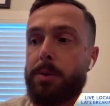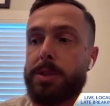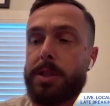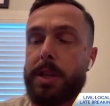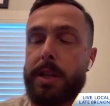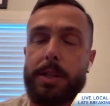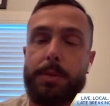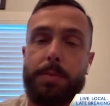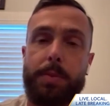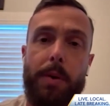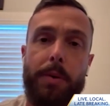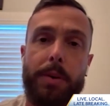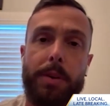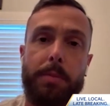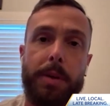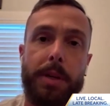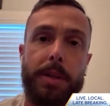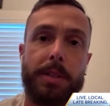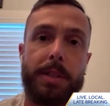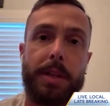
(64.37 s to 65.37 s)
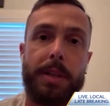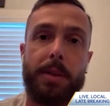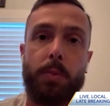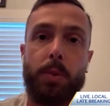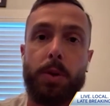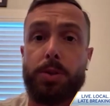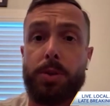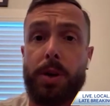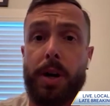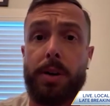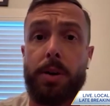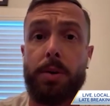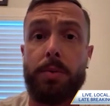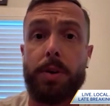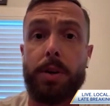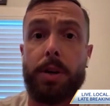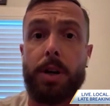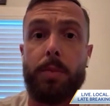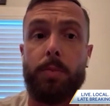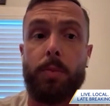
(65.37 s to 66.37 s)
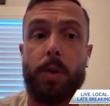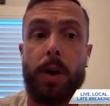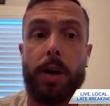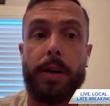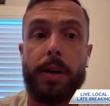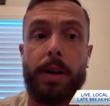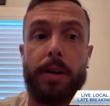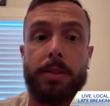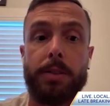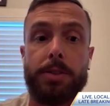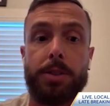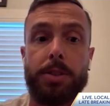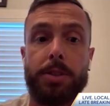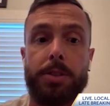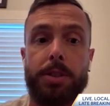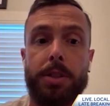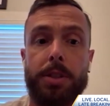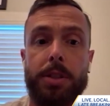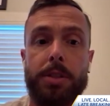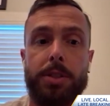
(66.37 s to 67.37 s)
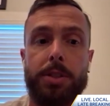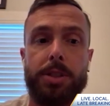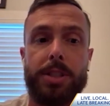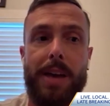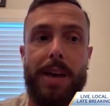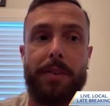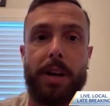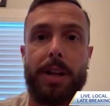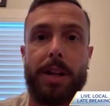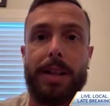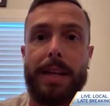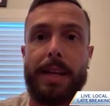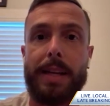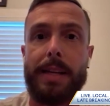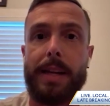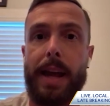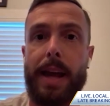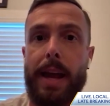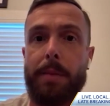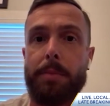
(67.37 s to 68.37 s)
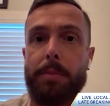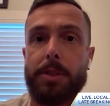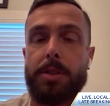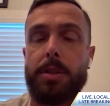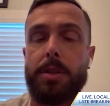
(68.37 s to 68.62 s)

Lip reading: would say that's probably the biggest thing that we're trying to overcome right now is just to have a clean game.